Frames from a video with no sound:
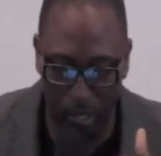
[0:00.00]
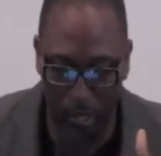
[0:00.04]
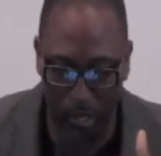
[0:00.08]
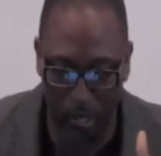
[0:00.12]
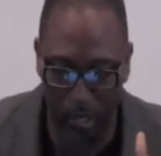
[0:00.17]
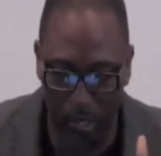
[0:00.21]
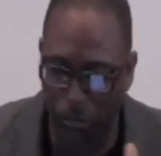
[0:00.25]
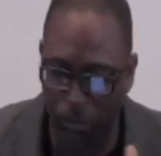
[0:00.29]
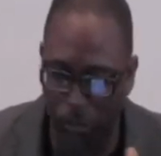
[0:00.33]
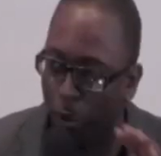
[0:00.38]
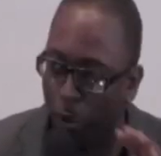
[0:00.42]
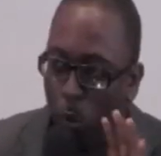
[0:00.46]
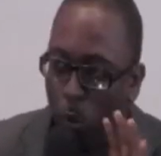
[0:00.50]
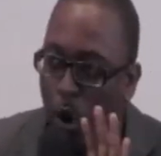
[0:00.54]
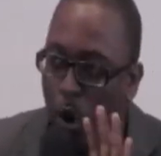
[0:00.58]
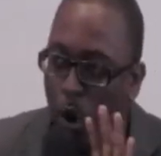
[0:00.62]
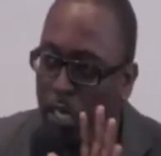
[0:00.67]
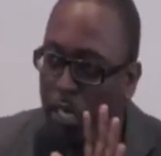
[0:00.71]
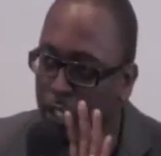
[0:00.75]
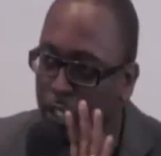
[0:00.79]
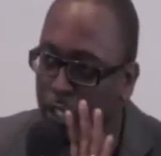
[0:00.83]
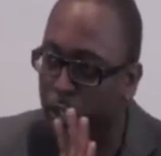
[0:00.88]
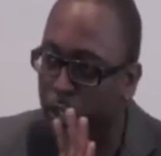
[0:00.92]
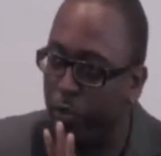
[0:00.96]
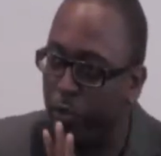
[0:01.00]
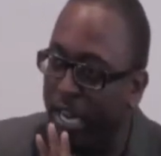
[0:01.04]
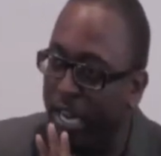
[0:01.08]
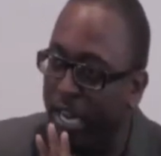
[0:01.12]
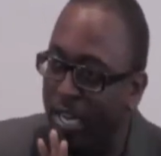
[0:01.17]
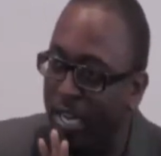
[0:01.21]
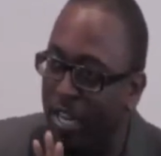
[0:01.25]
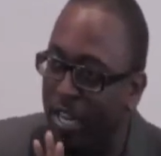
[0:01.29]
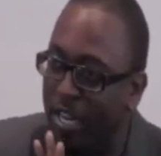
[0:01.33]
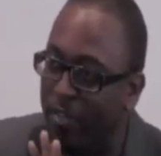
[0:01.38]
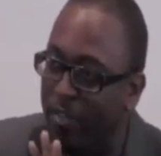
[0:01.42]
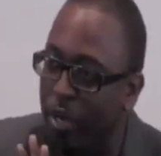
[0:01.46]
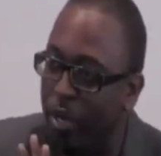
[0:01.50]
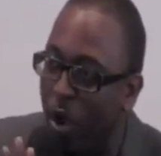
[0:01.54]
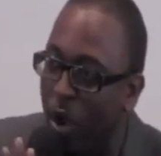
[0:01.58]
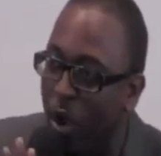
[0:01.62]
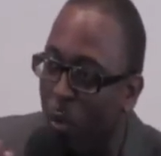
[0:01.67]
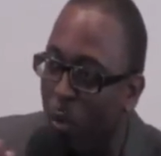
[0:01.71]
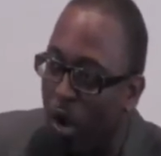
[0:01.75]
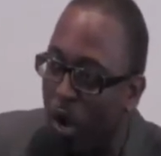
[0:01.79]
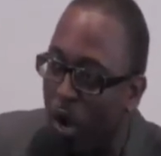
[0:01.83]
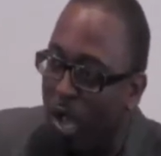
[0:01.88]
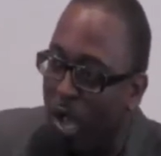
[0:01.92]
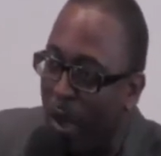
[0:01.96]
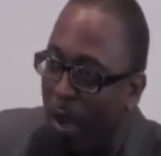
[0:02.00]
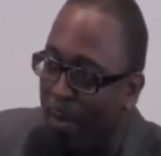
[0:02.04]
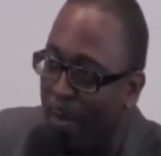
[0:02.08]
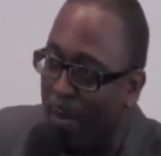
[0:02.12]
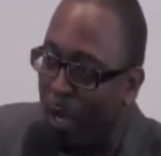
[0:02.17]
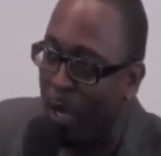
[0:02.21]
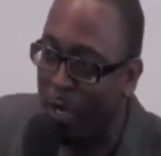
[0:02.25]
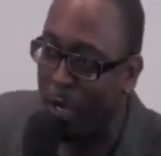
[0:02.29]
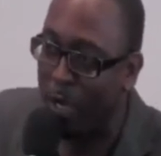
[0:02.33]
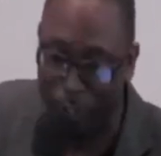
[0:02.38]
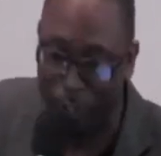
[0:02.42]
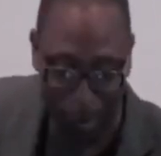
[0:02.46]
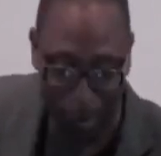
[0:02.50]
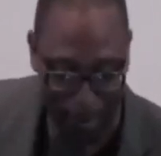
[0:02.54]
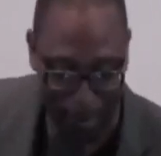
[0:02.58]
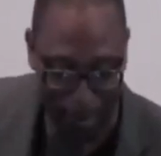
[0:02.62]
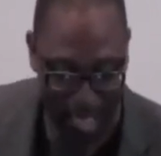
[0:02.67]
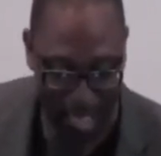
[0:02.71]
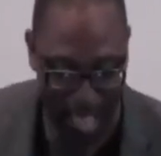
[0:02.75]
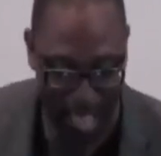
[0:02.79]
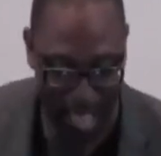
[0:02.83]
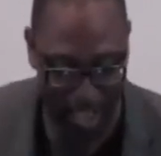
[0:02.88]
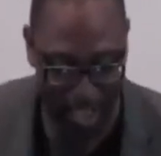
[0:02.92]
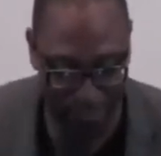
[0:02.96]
the ones you didn't even know were coming on your behalf. The